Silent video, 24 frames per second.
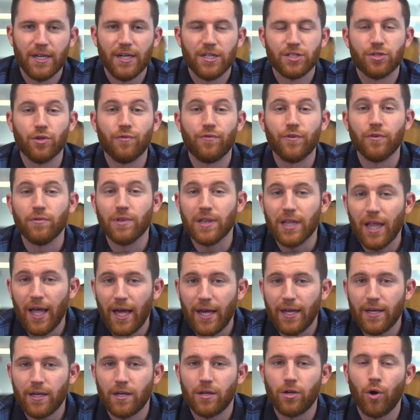So if you'd
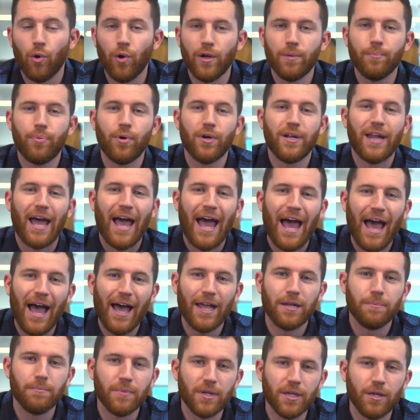like, go ahead and put
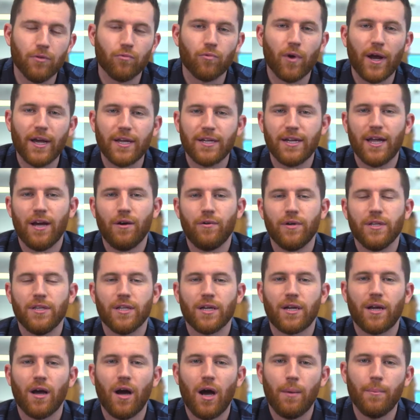add me right now in
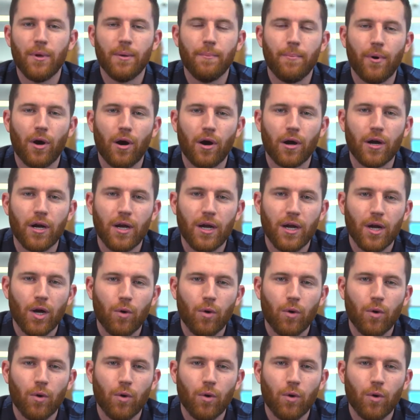the comment bar.